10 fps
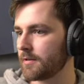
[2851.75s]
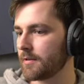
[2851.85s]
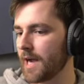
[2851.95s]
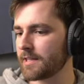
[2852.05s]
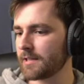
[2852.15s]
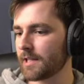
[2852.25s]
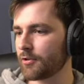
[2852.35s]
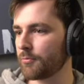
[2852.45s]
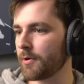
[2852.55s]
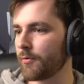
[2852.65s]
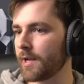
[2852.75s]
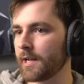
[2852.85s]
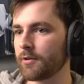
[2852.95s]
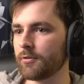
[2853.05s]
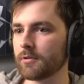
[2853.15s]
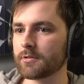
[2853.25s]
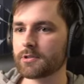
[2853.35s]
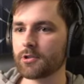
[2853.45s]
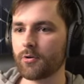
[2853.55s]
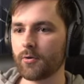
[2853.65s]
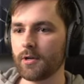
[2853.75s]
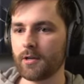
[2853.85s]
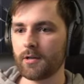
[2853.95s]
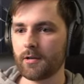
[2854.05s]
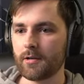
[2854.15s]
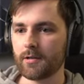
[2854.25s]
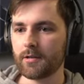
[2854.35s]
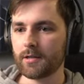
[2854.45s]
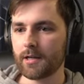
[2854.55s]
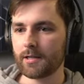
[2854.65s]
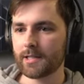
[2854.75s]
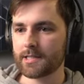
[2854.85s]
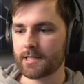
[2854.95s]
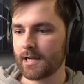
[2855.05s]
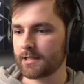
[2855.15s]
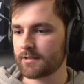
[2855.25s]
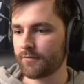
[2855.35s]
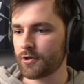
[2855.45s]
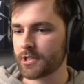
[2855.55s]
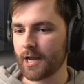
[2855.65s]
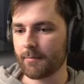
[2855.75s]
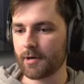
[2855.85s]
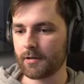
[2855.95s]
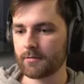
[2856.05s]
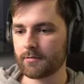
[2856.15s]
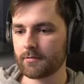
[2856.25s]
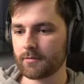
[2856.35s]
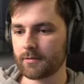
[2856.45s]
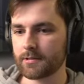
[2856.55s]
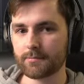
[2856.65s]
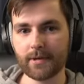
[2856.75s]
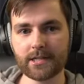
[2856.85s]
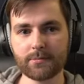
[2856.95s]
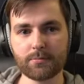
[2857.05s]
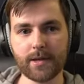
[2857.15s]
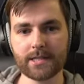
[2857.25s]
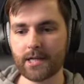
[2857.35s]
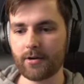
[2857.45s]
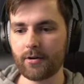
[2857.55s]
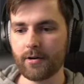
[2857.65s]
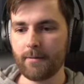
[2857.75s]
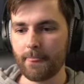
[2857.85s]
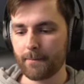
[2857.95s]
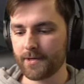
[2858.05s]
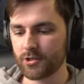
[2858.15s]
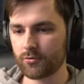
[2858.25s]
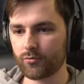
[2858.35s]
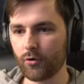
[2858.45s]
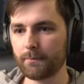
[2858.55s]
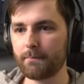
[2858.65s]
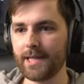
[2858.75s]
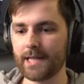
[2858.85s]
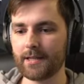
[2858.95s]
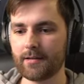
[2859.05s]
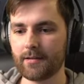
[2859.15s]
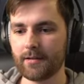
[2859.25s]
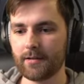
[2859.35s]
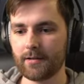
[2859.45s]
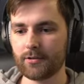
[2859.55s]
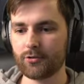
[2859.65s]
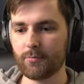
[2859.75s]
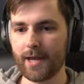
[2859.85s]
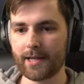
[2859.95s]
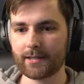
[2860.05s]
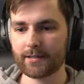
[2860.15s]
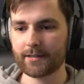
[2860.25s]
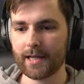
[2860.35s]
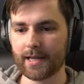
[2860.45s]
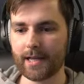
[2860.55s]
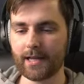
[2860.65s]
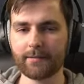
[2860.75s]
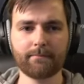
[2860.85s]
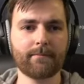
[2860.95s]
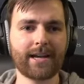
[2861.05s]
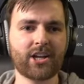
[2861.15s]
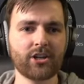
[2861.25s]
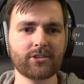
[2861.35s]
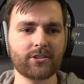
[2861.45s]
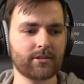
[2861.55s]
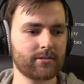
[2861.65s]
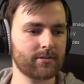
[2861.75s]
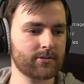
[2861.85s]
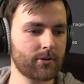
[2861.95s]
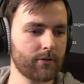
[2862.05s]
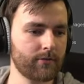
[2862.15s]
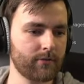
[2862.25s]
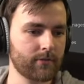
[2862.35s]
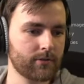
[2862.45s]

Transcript: I think that could be really cool. So uh, let's select this first camera. Let's make some space here. Press Control B to make like a, a cut, sort of.